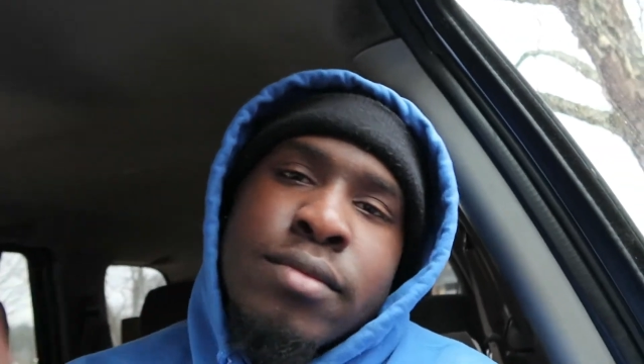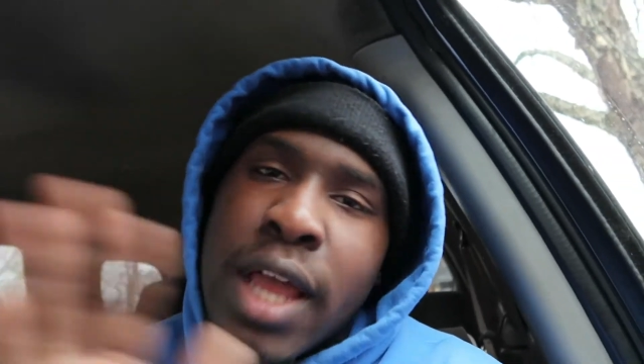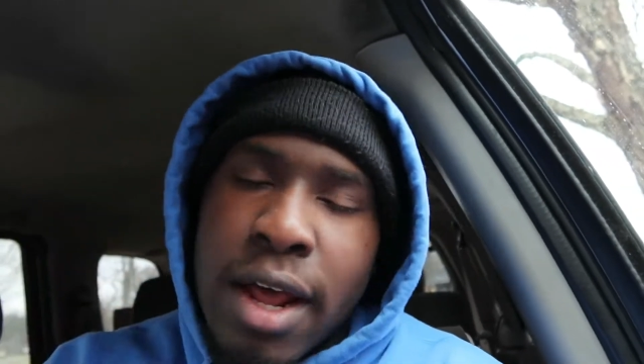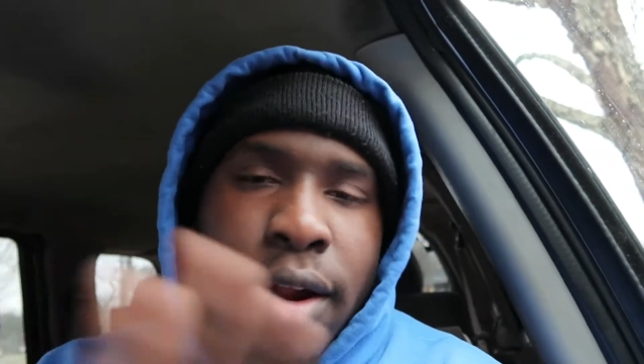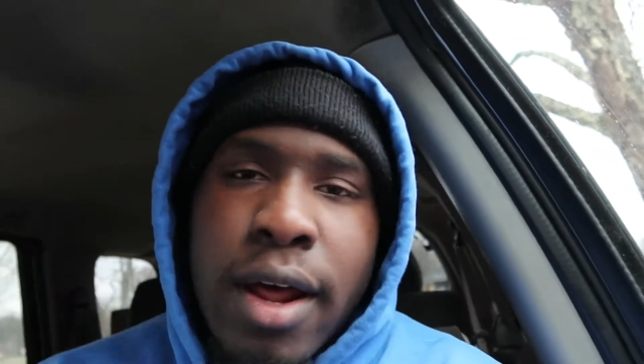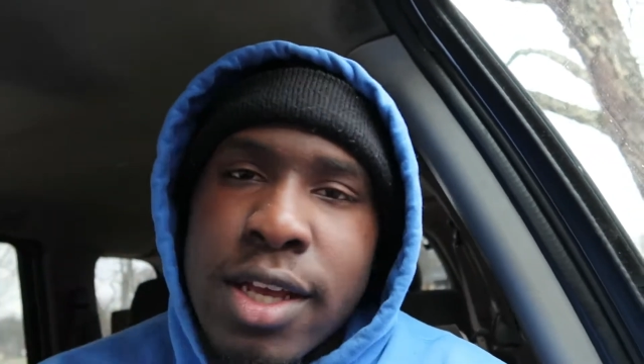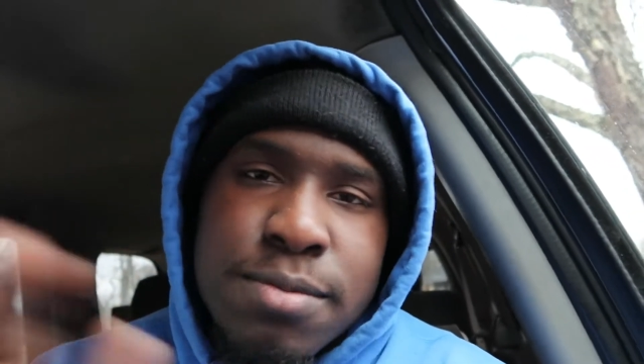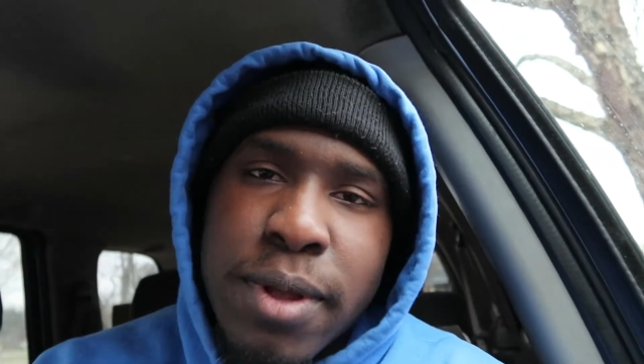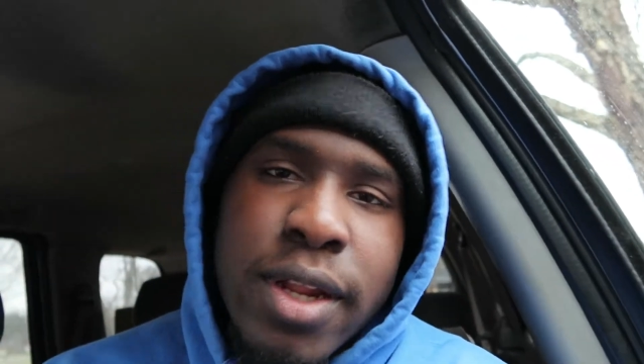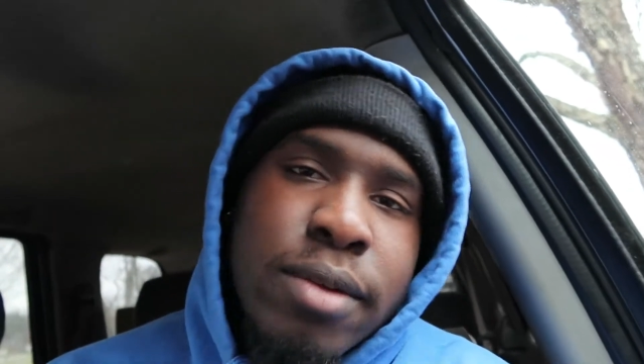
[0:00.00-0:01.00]
I don't know how to
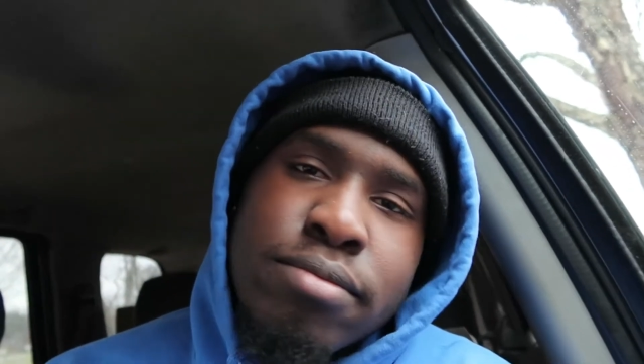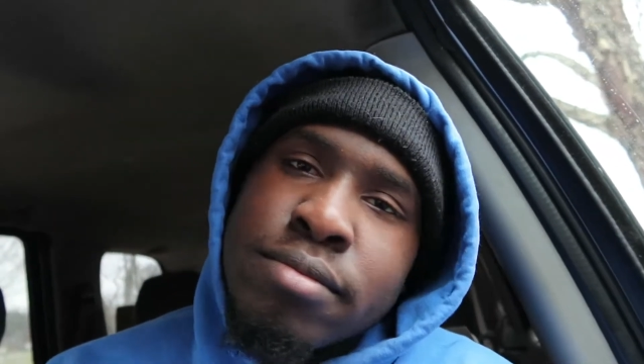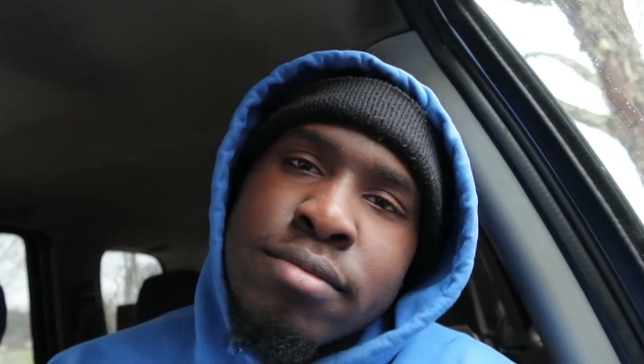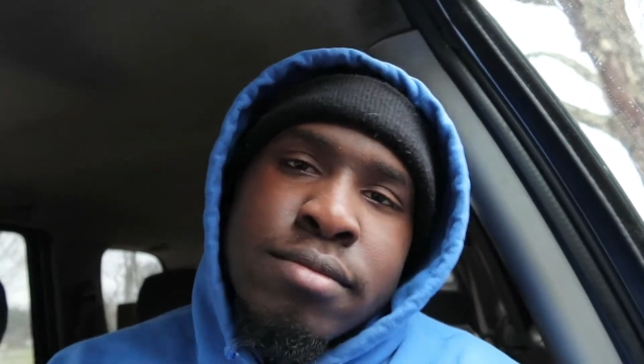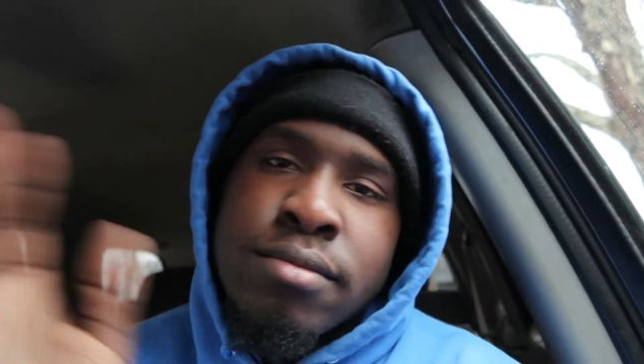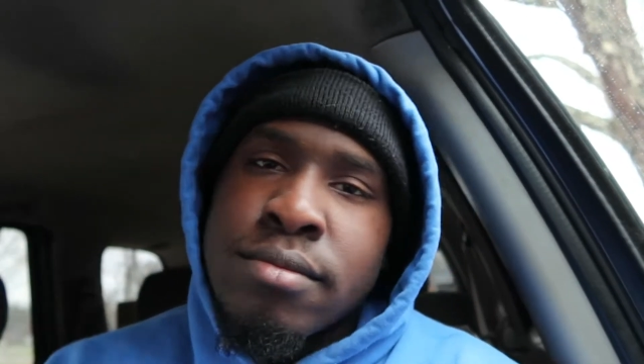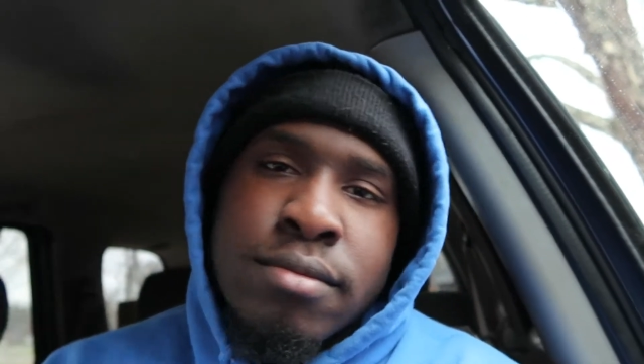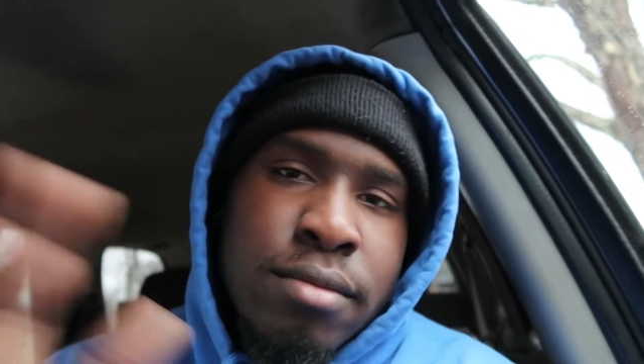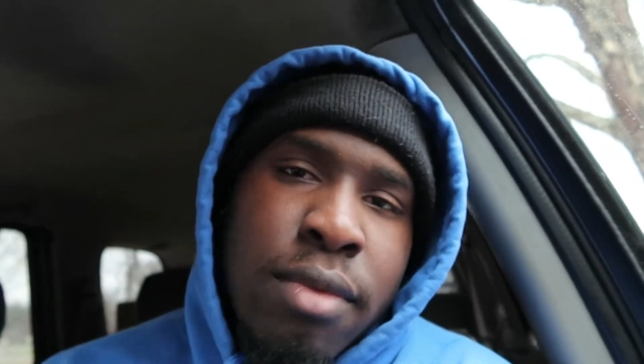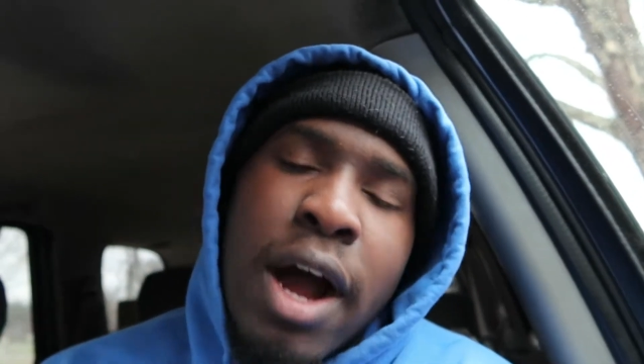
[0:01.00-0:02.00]
explain it.
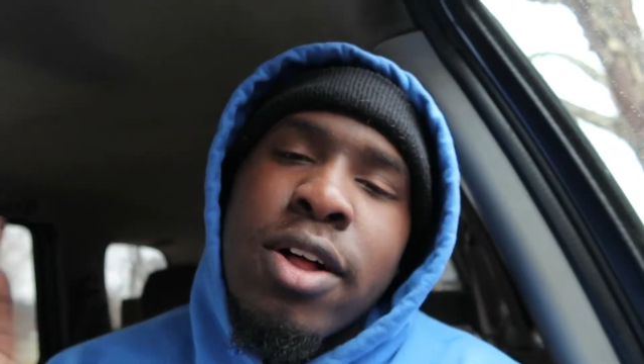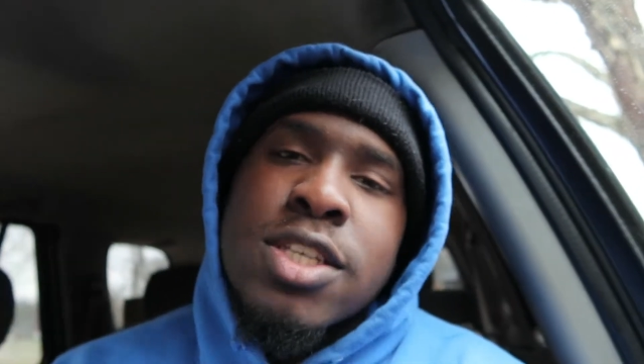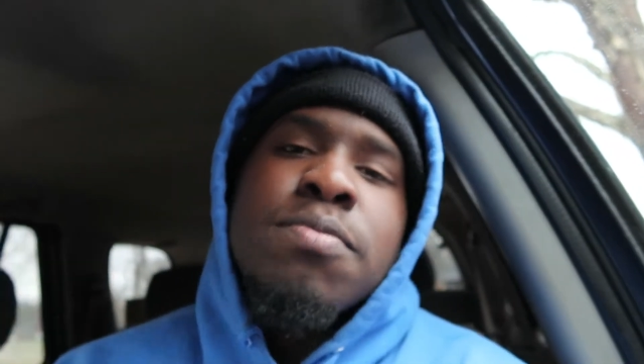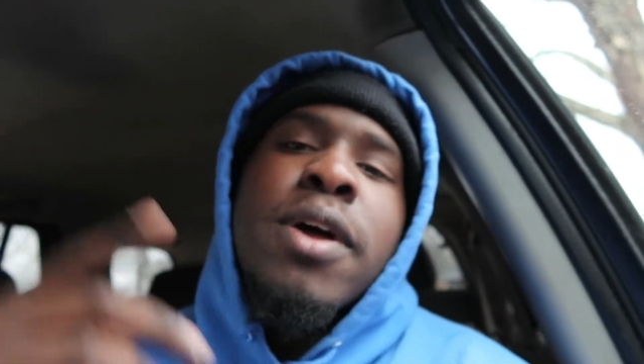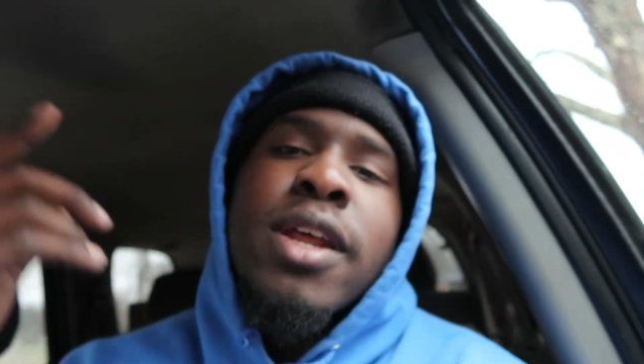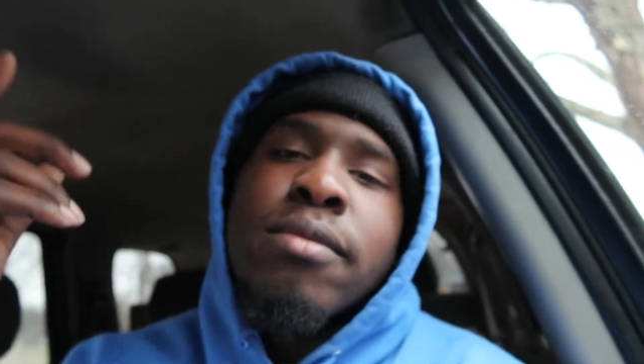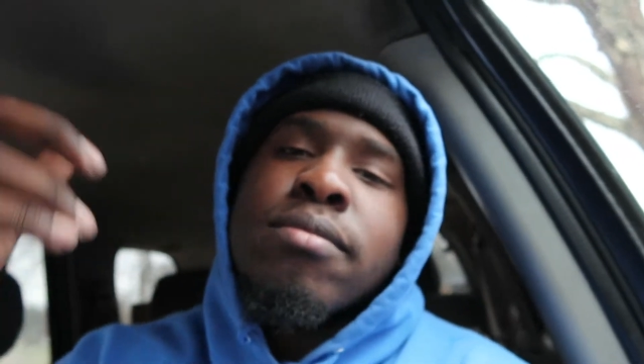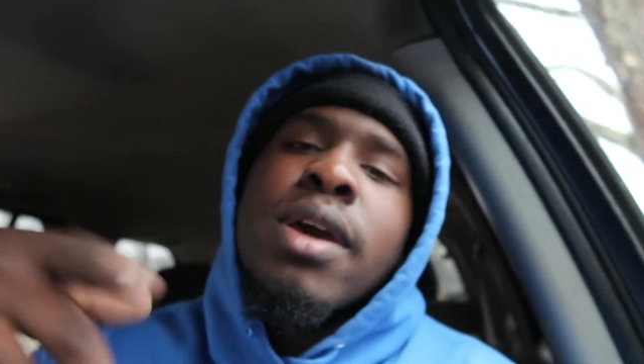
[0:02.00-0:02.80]
I'll explain it